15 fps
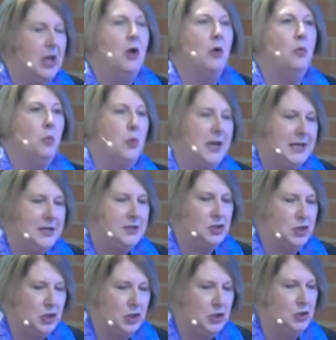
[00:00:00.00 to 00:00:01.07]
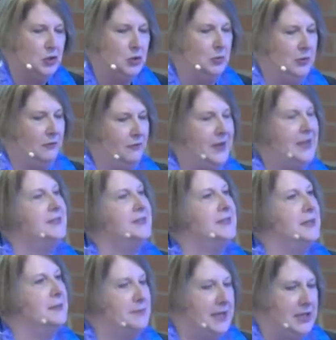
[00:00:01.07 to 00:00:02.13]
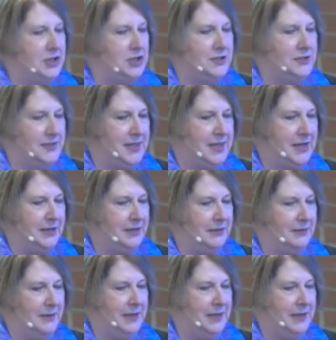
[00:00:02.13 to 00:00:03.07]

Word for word: we too will face temptations there.